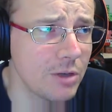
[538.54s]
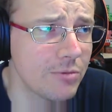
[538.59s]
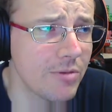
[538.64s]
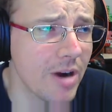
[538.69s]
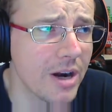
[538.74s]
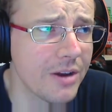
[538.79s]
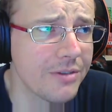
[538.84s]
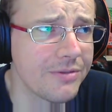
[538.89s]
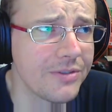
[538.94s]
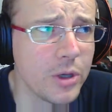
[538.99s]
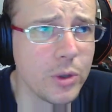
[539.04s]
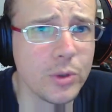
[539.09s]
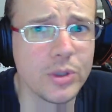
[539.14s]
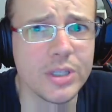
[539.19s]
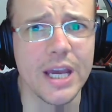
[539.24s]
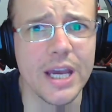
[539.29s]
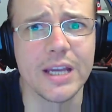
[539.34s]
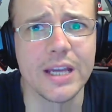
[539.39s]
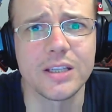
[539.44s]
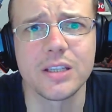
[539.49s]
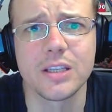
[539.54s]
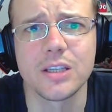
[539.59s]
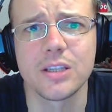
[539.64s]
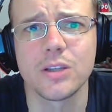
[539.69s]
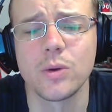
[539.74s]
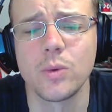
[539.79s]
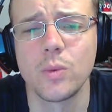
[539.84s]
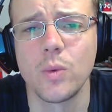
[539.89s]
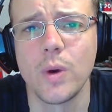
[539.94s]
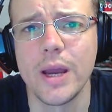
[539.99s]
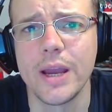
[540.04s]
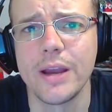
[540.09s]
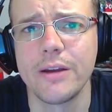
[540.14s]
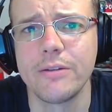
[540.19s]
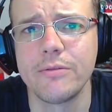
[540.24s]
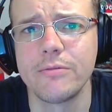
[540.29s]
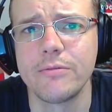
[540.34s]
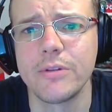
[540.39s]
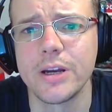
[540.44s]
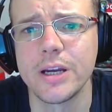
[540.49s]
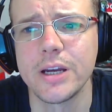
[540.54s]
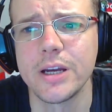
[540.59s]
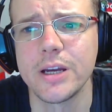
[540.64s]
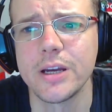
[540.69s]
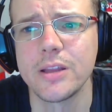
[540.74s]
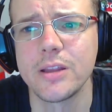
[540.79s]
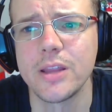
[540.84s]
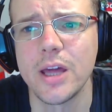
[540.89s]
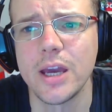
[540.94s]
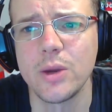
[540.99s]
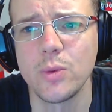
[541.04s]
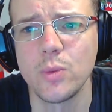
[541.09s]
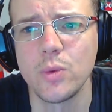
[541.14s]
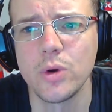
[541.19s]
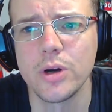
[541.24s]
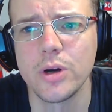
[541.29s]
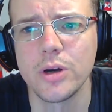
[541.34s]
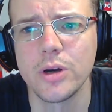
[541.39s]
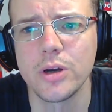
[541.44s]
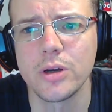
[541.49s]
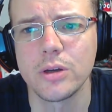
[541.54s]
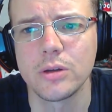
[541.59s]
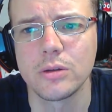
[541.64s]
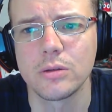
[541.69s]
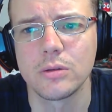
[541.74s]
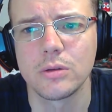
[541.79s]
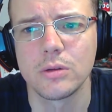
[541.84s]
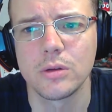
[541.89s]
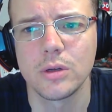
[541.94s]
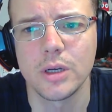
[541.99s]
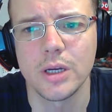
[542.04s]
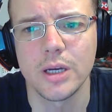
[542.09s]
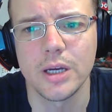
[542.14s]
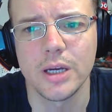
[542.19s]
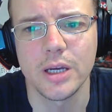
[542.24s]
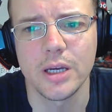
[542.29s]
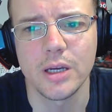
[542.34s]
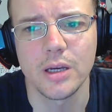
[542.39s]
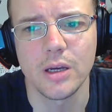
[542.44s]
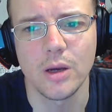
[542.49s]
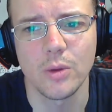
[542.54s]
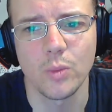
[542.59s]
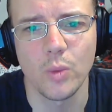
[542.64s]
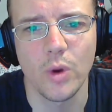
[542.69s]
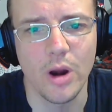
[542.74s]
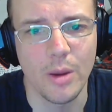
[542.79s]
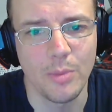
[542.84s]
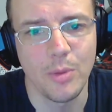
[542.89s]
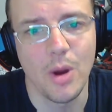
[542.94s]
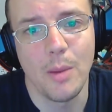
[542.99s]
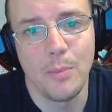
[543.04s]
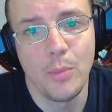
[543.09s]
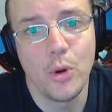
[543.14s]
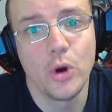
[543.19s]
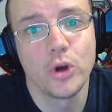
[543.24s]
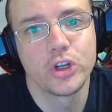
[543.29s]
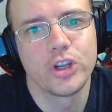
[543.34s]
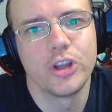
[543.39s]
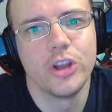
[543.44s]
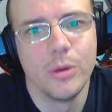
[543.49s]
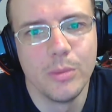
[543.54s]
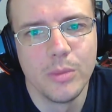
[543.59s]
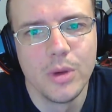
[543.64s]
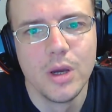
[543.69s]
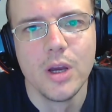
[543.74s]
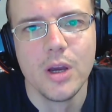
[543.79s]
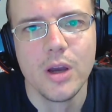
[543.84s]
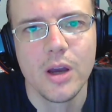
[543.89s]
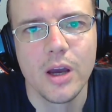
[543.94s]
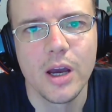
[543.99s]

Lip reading: run a few tests where they were where I pushed them